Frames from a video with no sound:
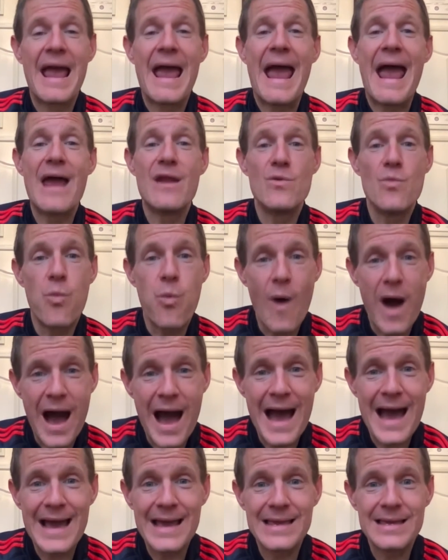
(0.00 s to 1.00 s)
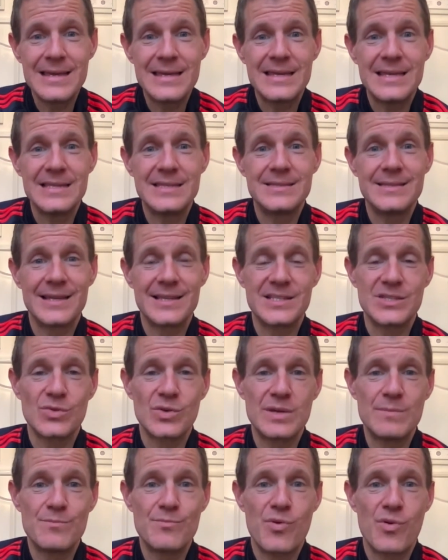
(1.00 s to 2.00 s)
and why is that so
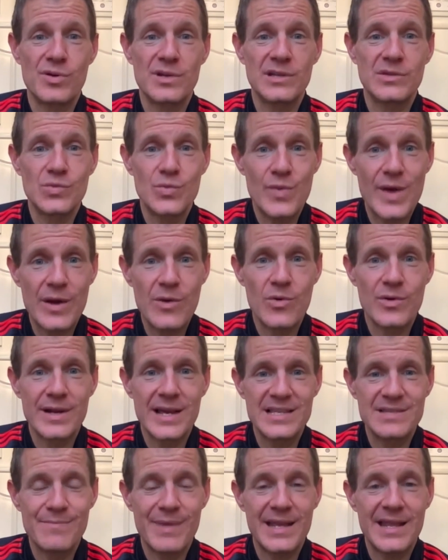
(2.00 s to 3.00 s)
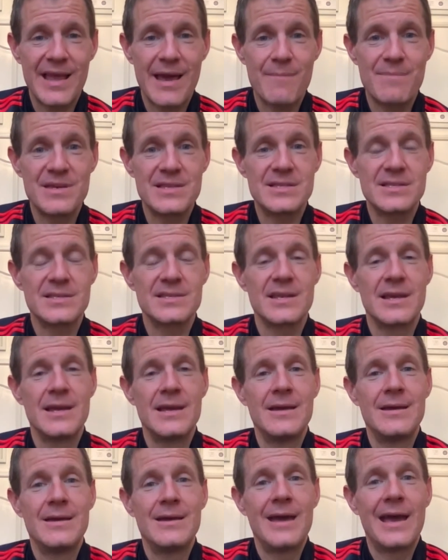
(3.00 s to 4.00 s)
important to recognize bad habits
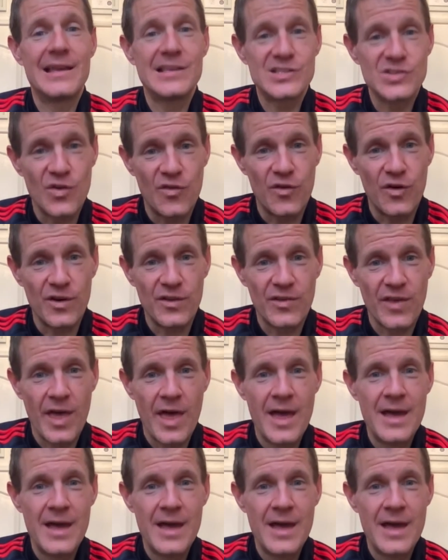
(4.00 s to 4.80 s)
and so forth.